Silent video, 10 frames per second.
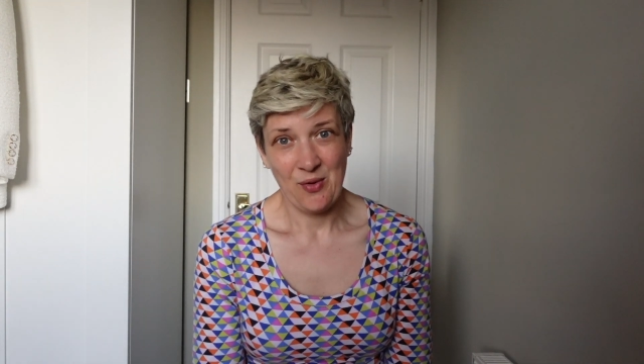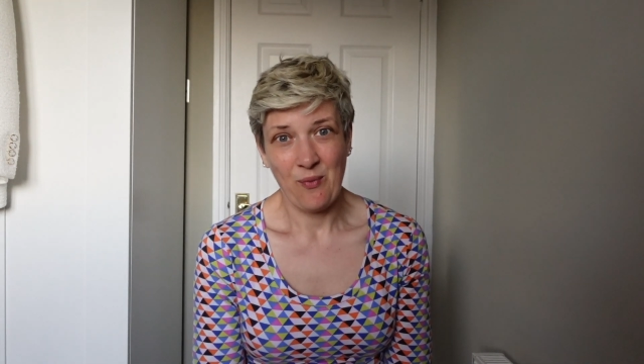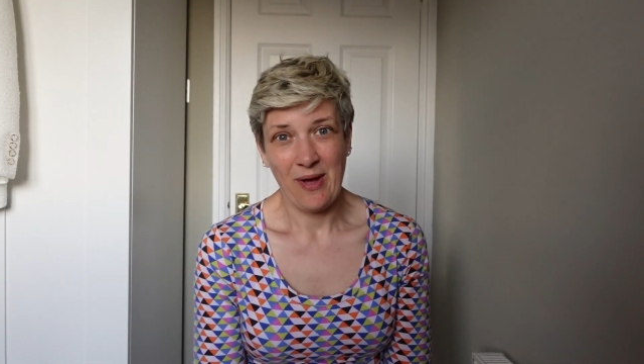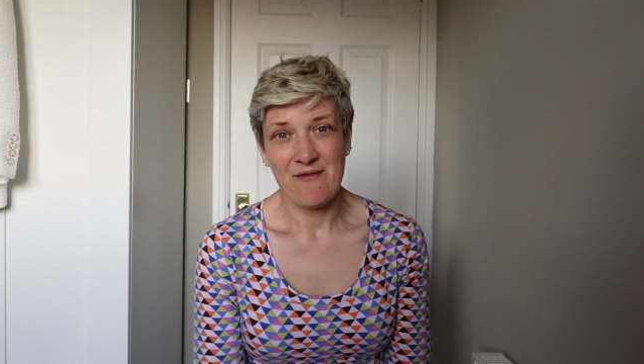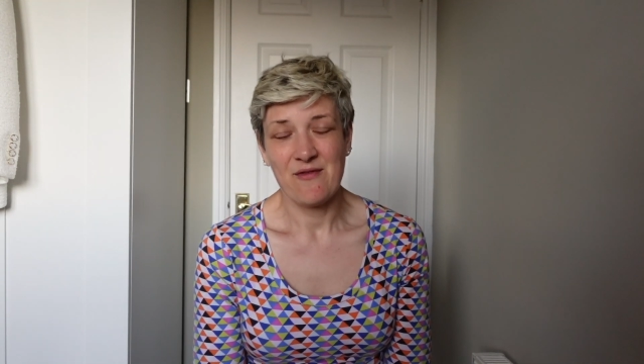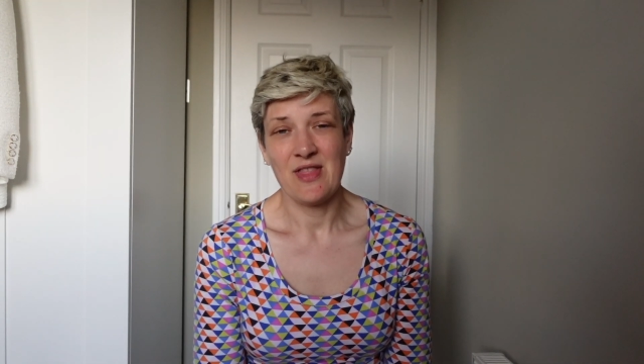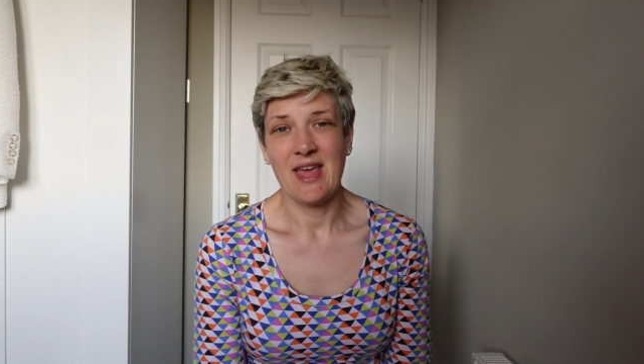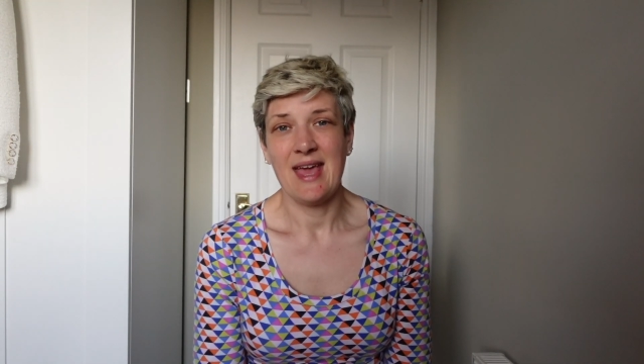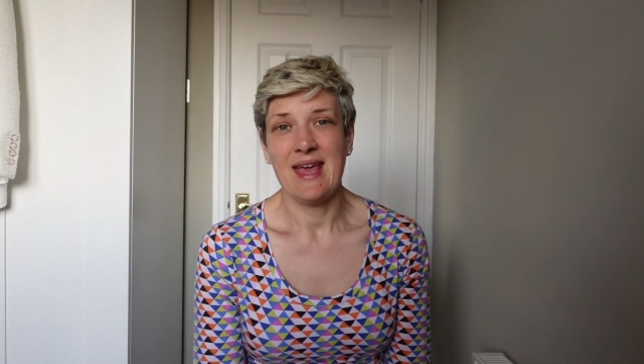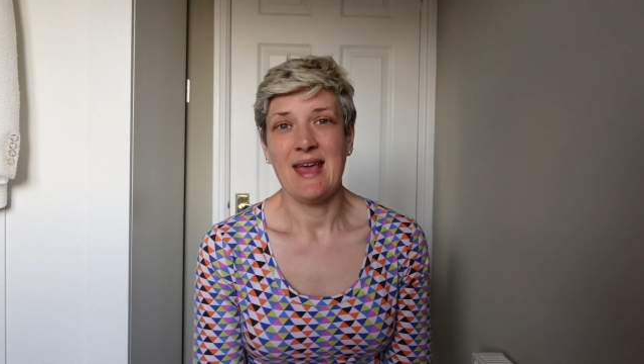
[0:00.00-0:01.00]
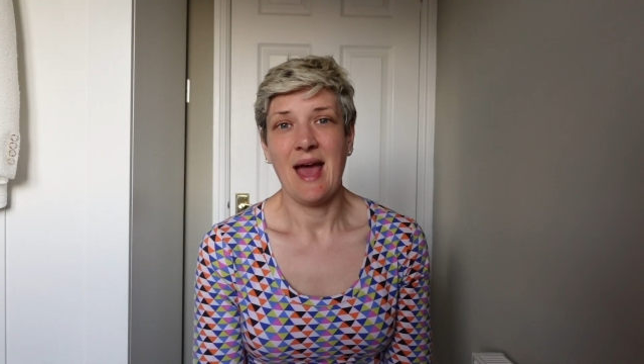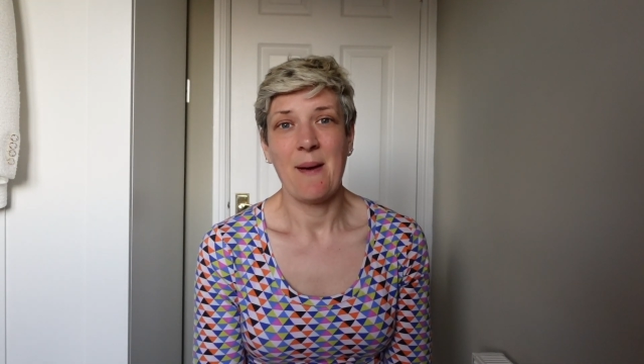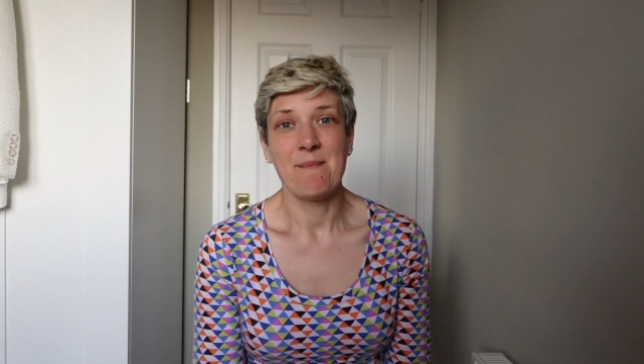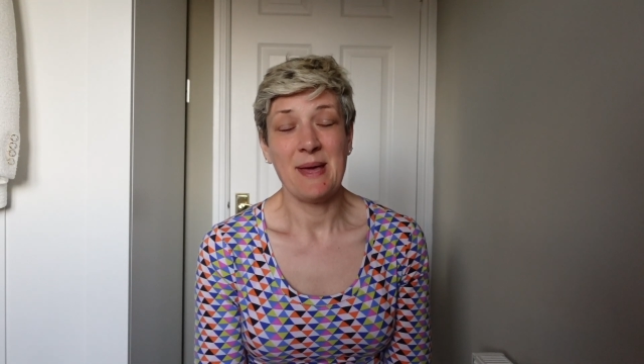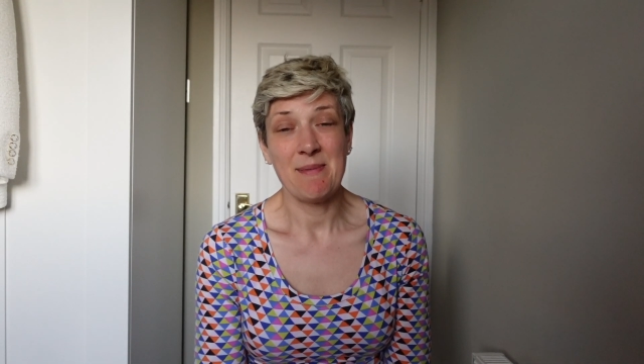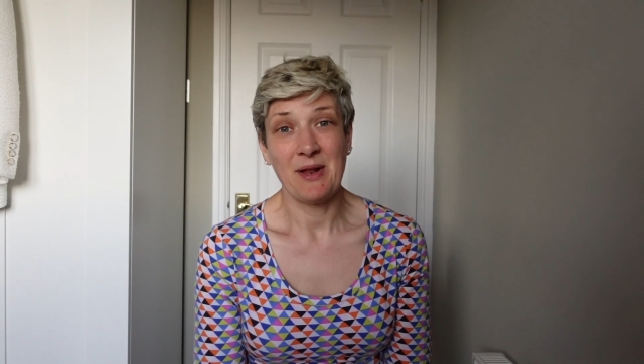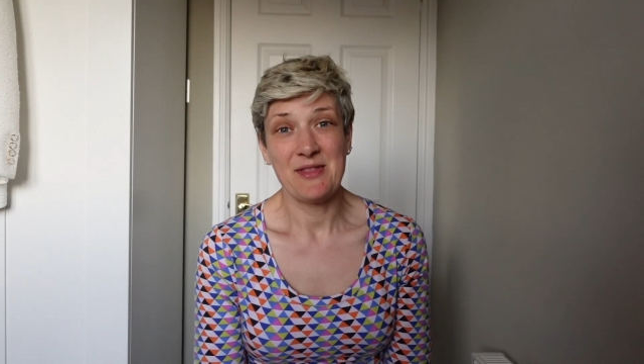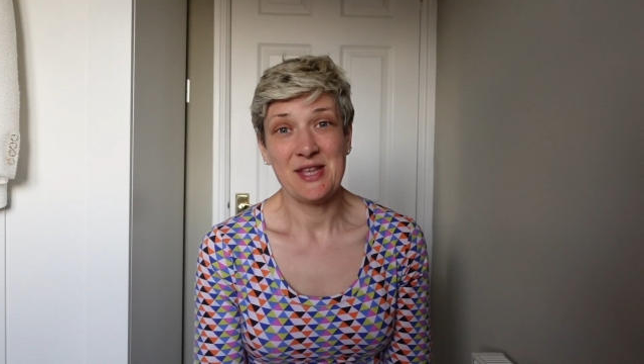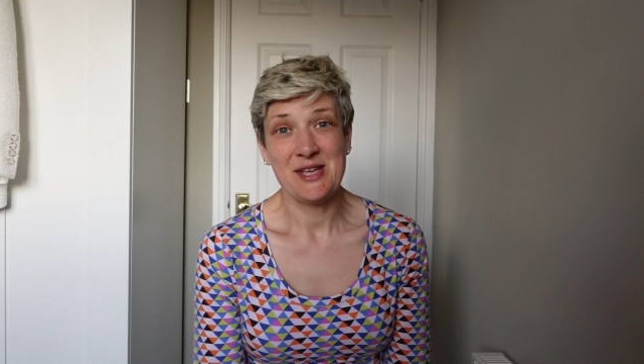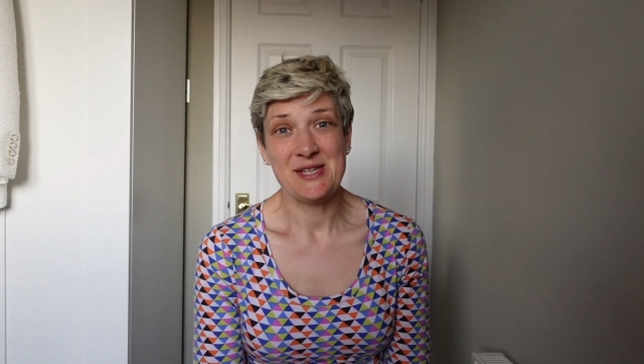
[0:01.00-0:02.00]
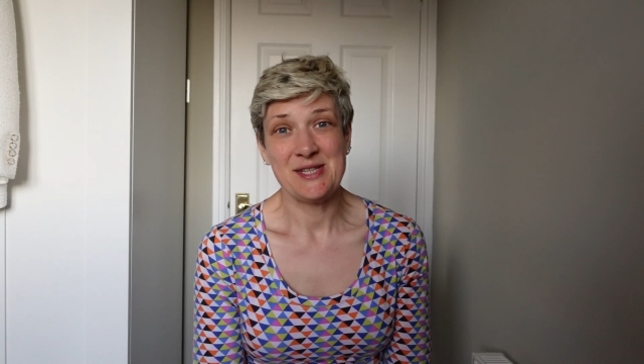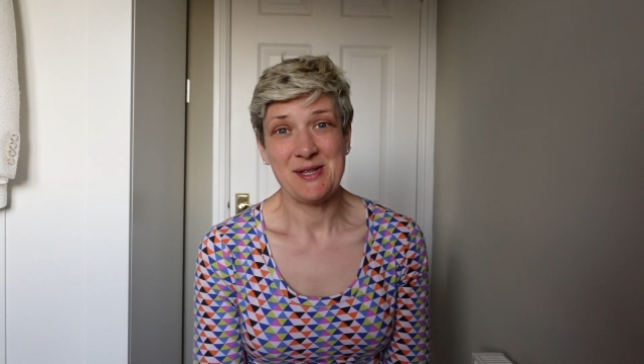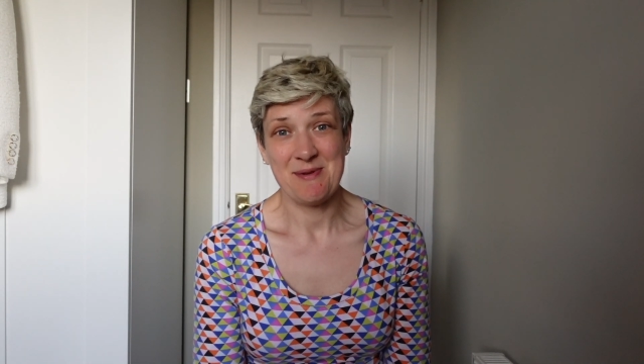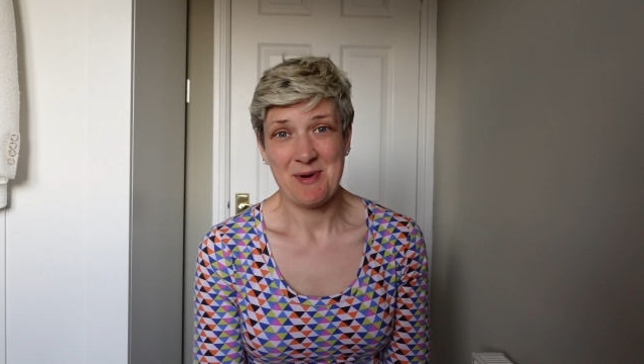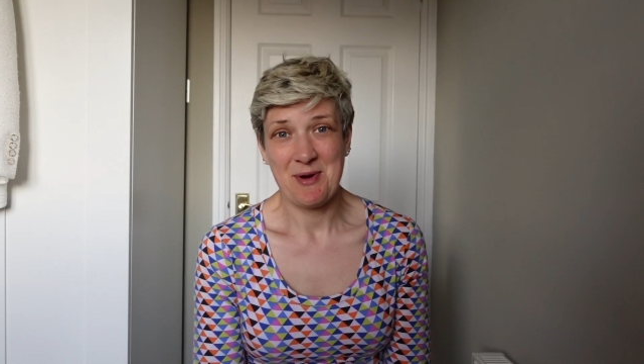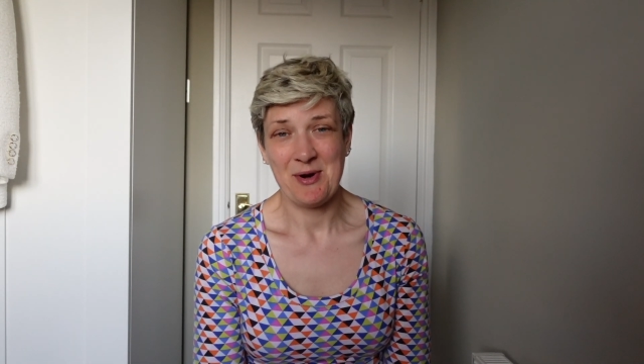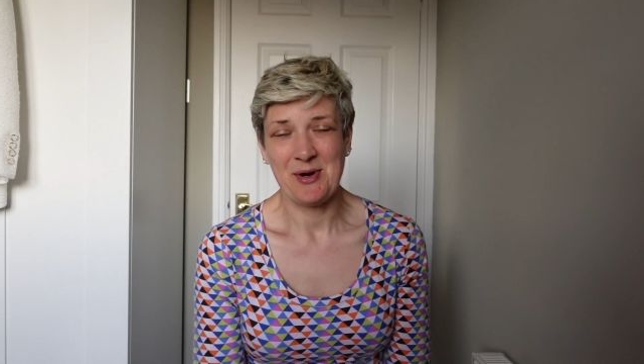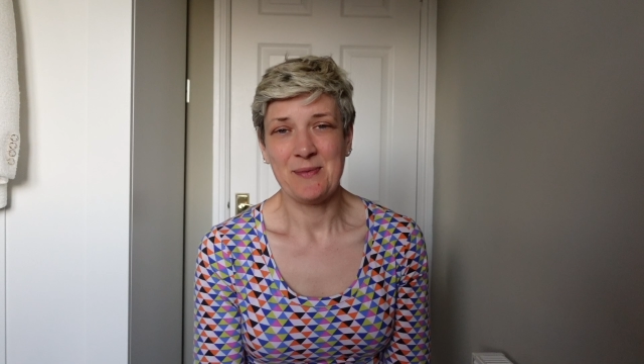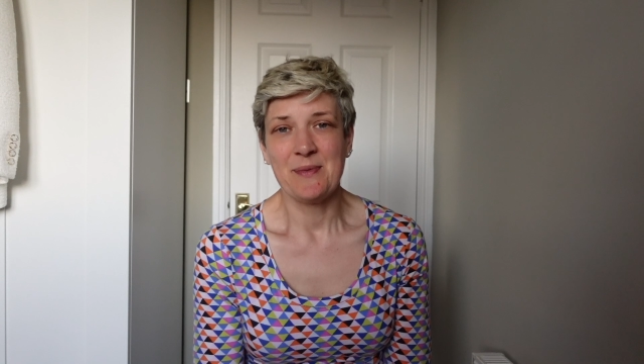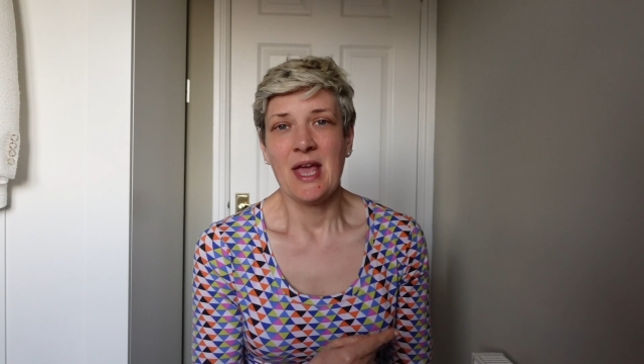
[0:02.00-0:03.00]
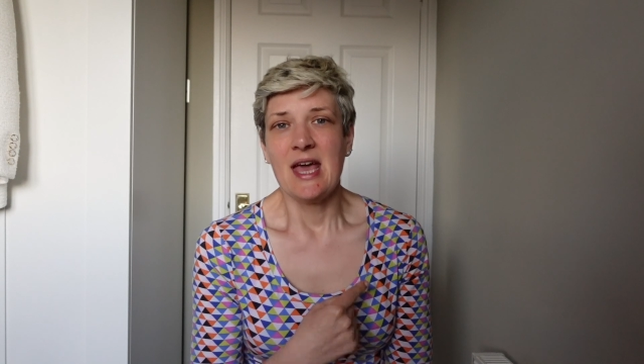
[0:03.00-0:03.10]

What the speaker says: with the people on the Zoom call.